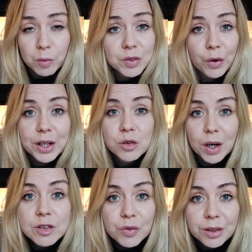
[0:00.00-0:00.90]
it was very
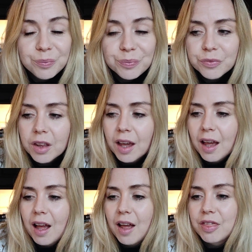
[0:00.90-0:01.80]
stressful.
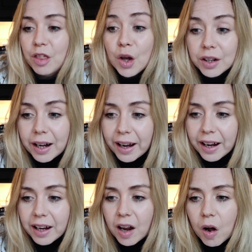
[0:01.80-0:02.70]
Thirdly,